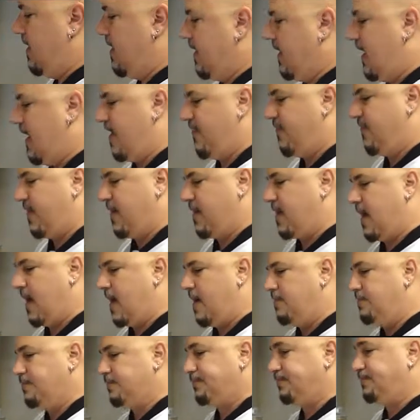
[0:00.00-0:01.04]
half a
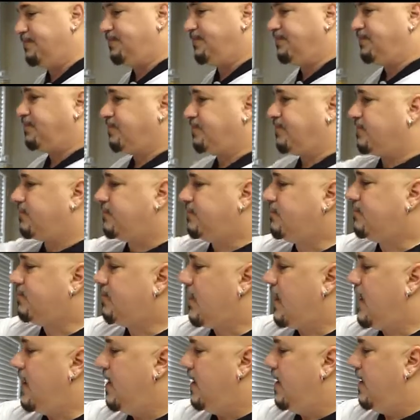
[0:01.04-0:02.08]
cup.
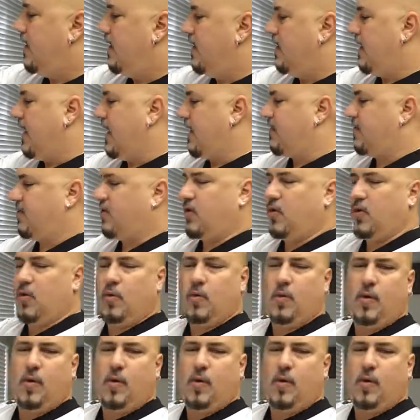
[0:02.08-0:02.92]
I'll show